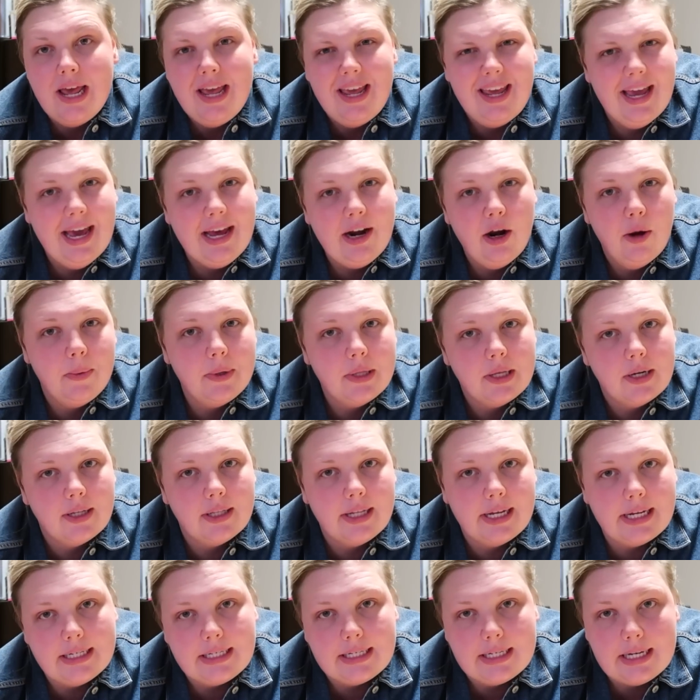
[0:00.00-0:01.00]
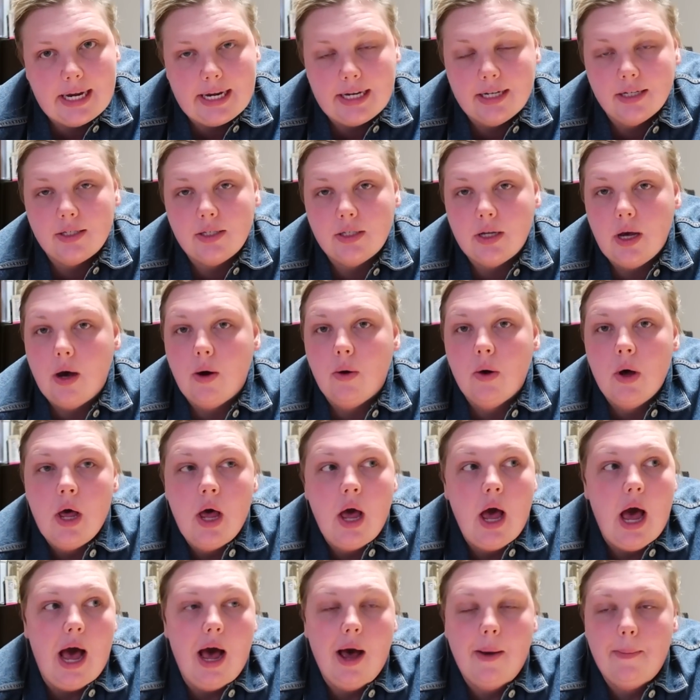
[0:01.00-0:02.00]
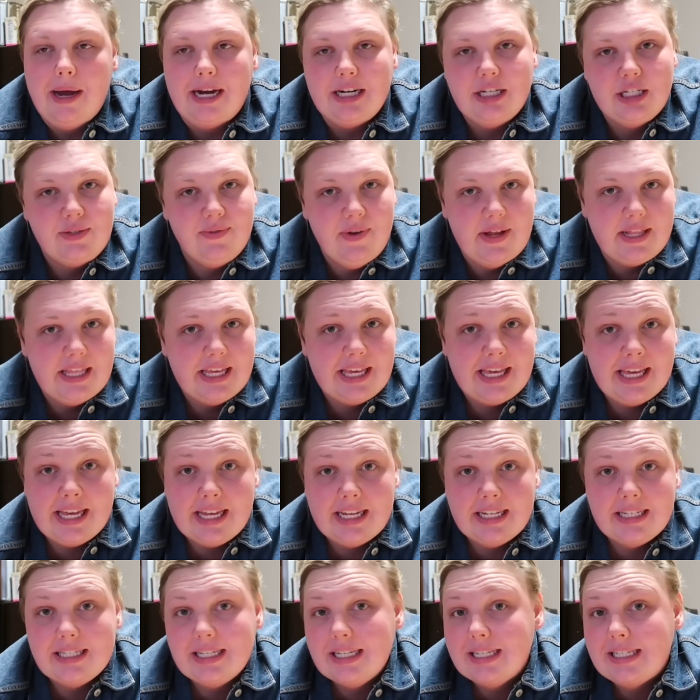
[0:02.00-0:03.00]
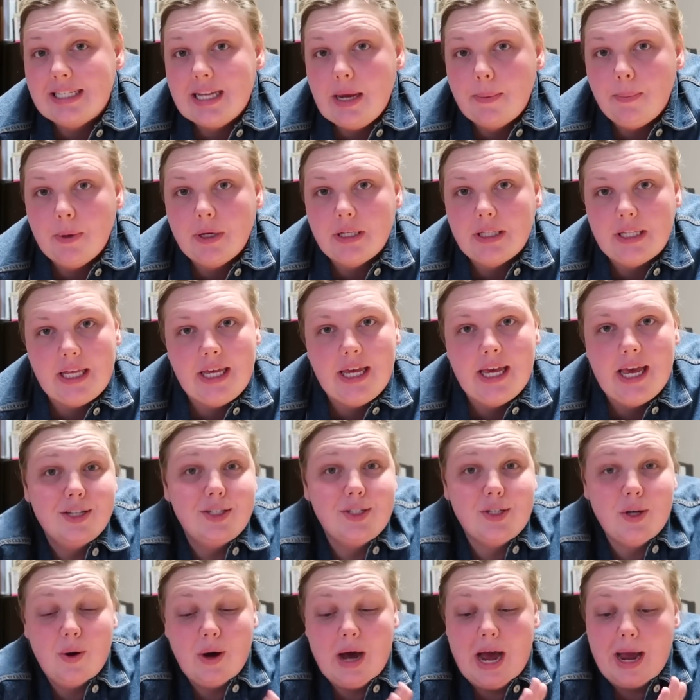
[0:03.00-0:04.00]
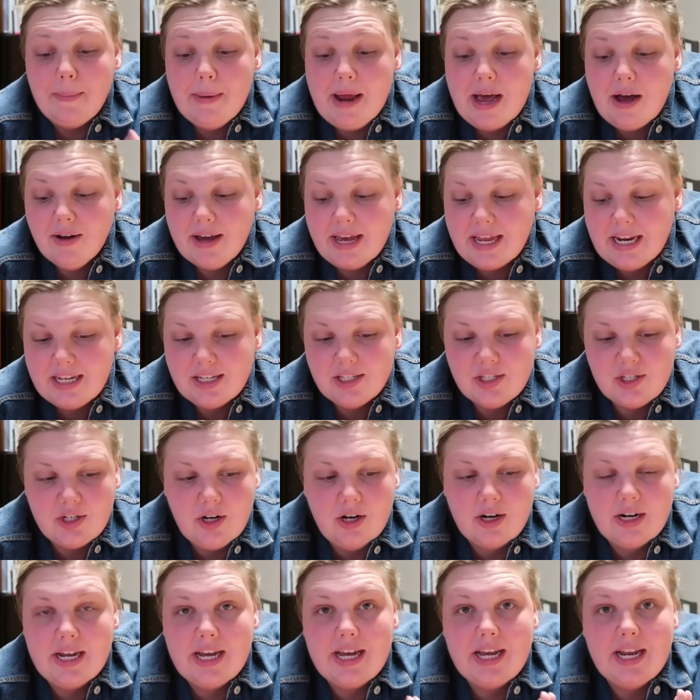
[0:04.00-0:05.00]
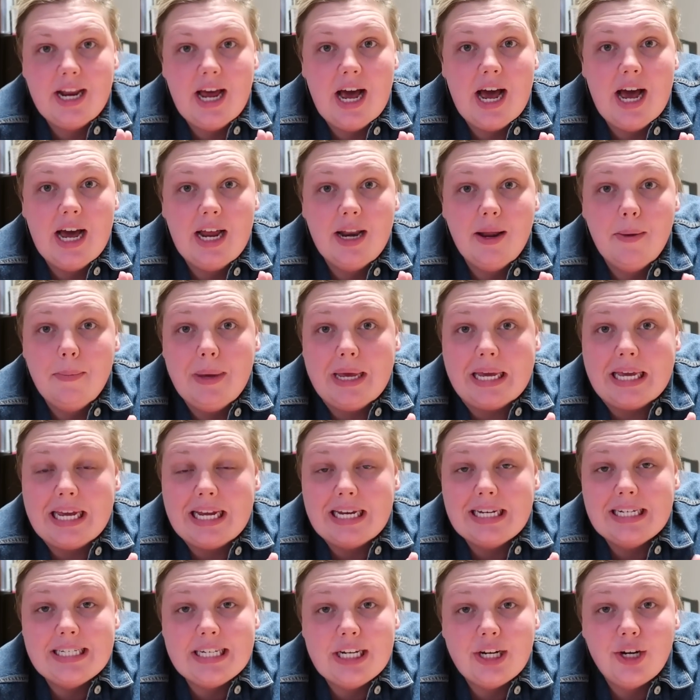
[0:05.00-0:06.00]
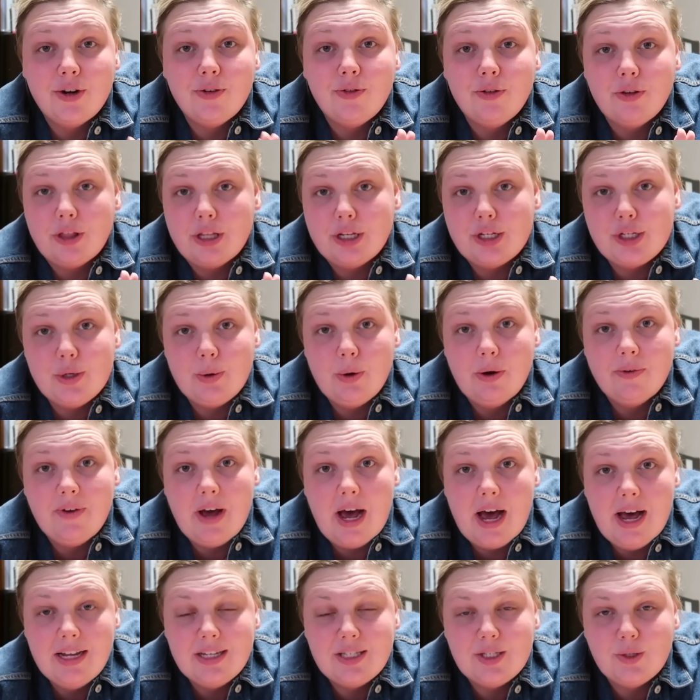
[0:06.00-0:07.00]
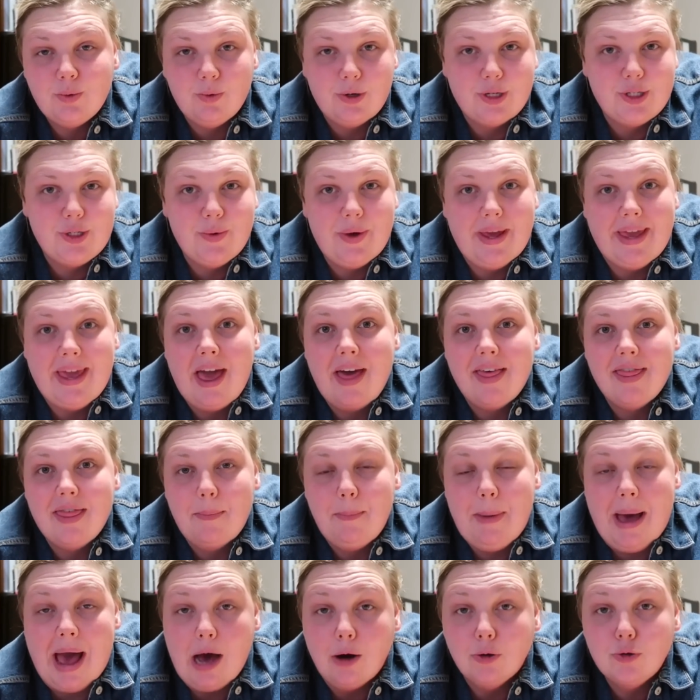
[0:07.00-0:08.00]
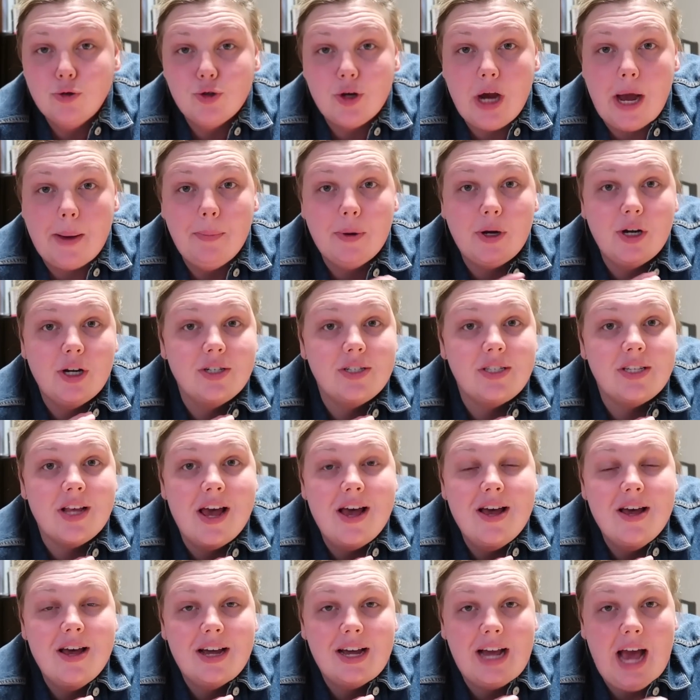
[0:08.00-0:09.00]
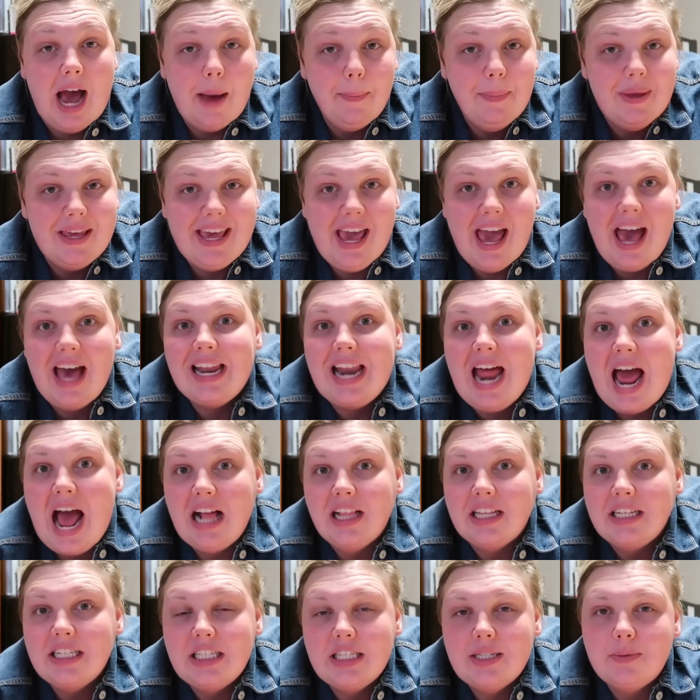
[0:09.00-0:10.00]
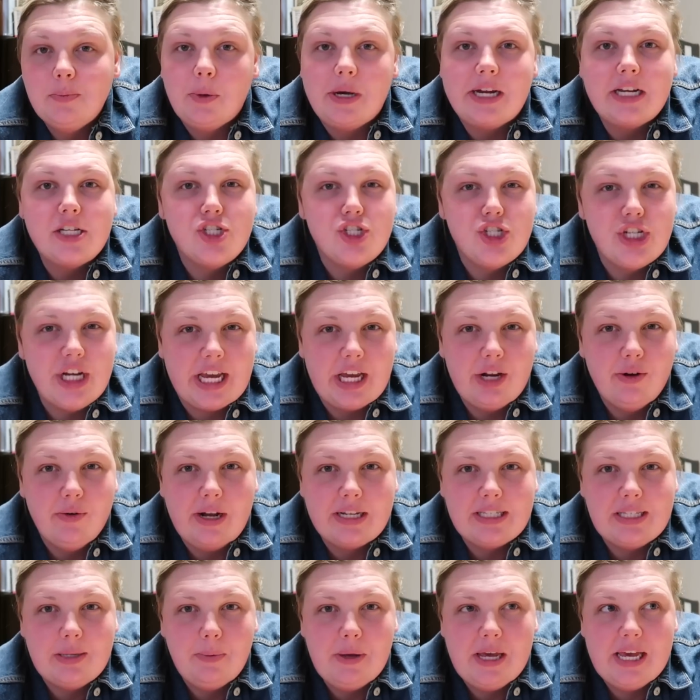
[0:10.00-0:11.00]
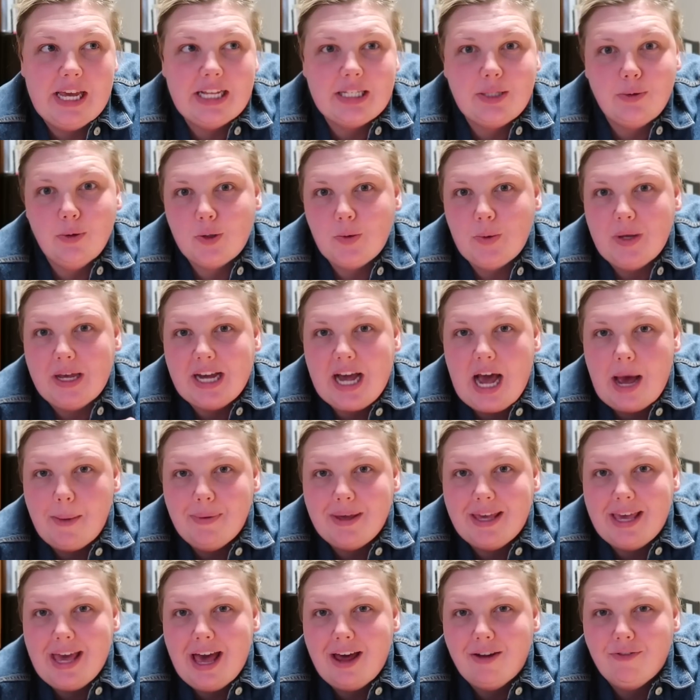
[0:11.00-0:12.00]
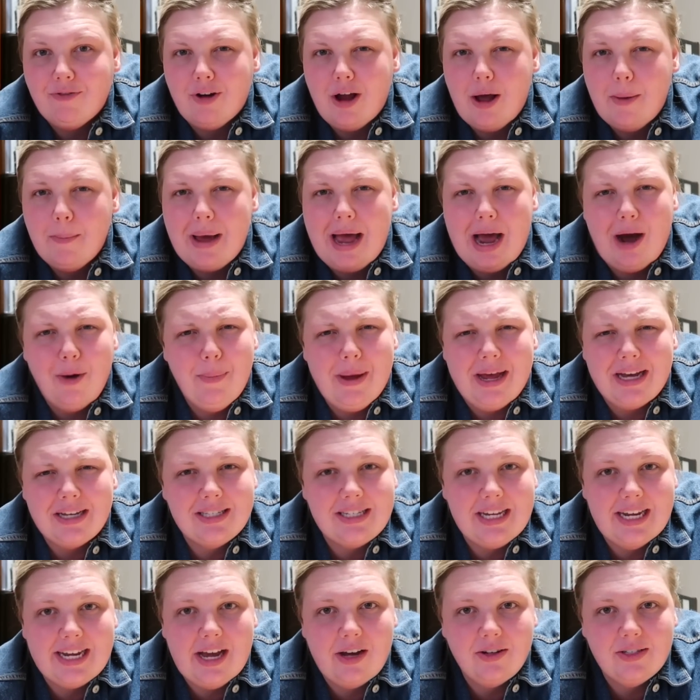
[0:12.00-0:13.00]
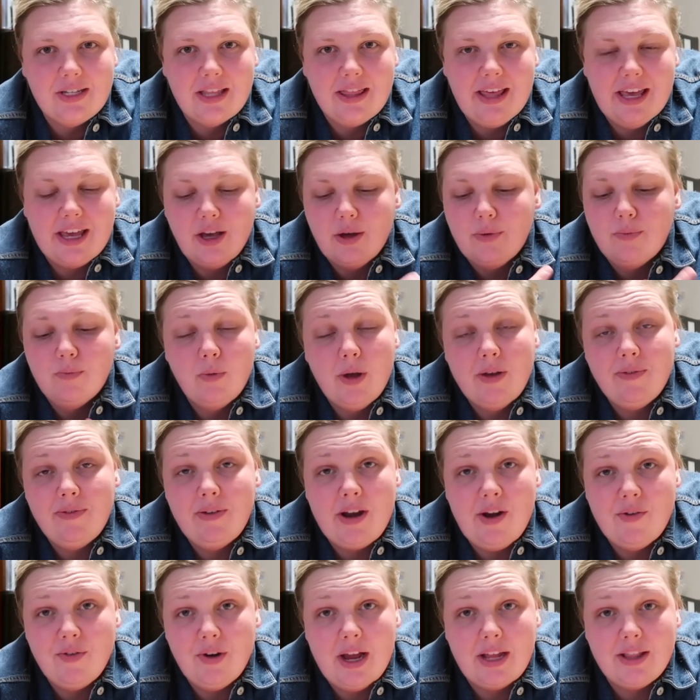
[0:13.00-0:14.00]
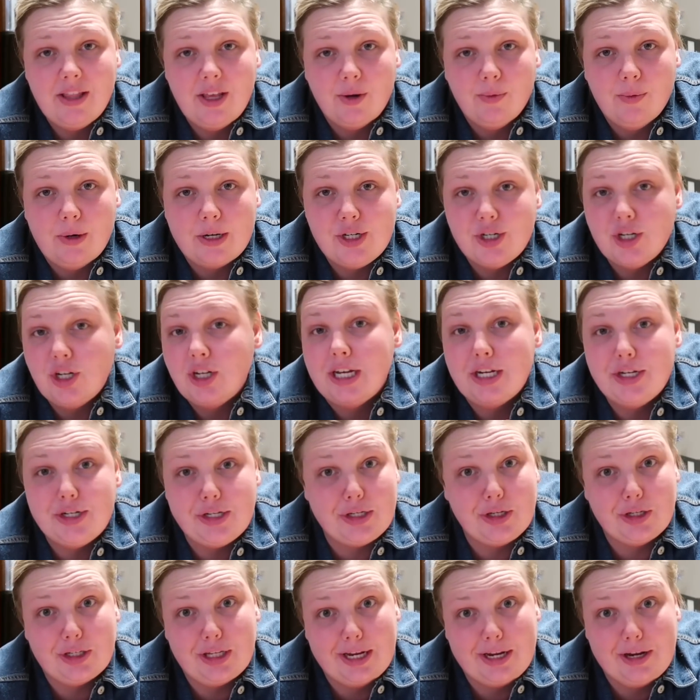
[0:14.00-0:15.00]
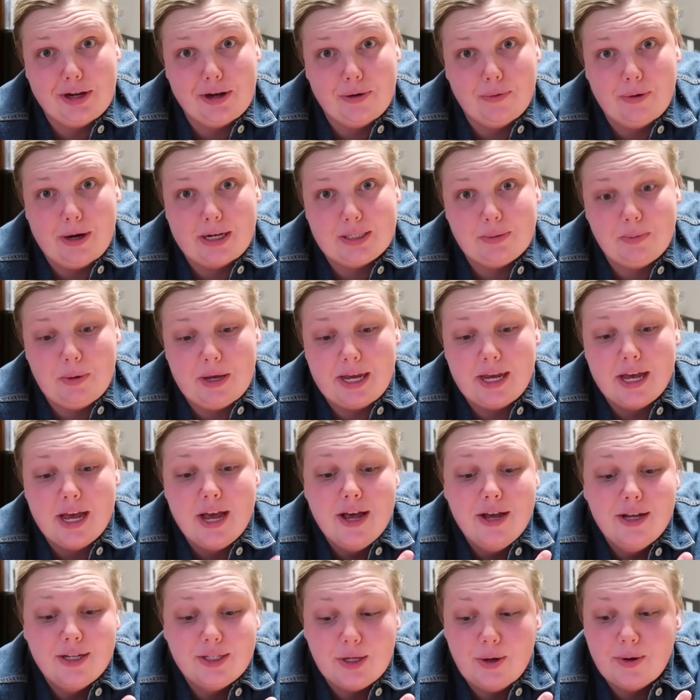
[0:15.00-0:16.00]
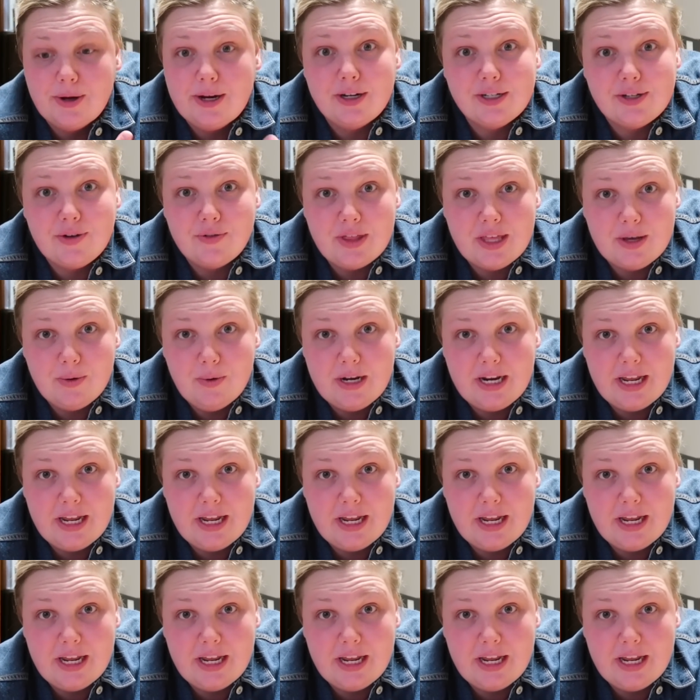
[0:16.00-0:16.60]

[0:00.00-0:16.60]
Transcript: He got home a little late tonight, so I just fed the kids separately. So I'm now getting started on making dinner for the 2 of us. We're doing the Pound Droppers Copycat Alice Springs chicken recipe. It's supposed to be a copycat from Outback Steakhouse, I think. We've never had the original. It just looked like a good recipe. So here's everything we